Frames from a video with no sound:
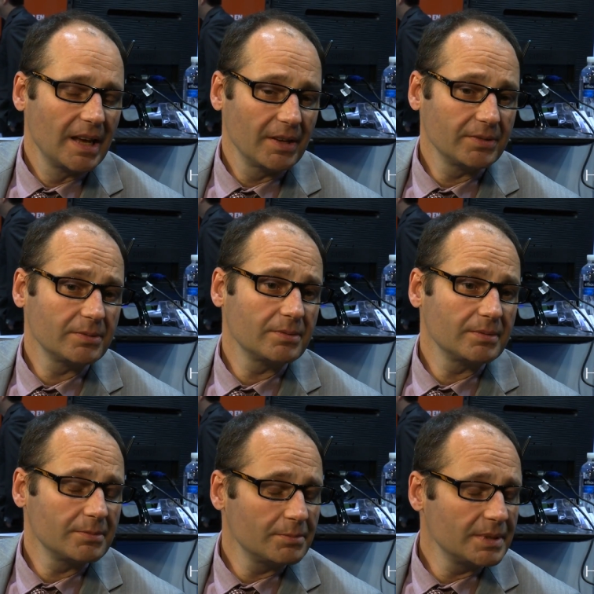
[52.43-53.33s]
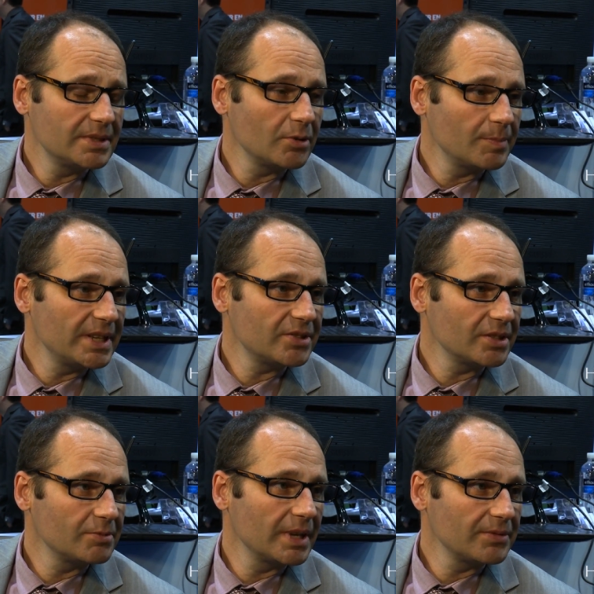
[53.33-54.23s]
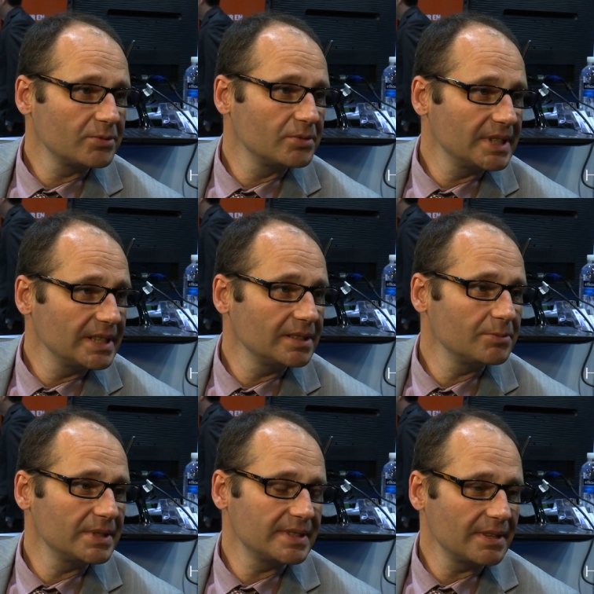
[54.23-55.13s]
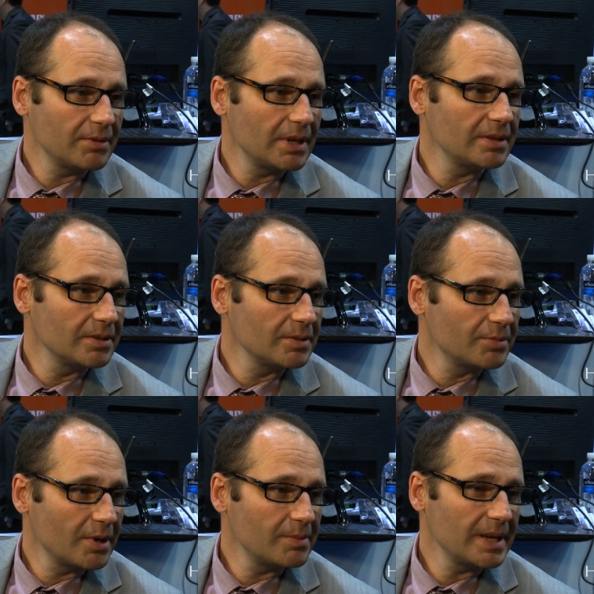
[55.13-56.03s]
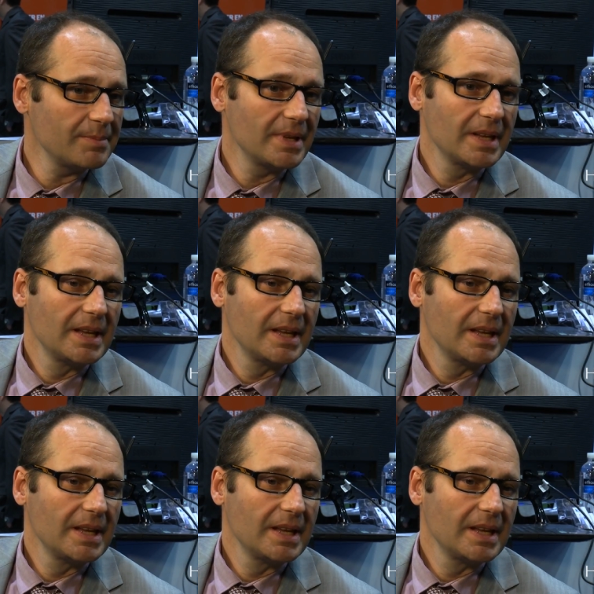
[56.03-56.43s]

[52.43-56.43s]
And with old patients, we have to deal with several problems,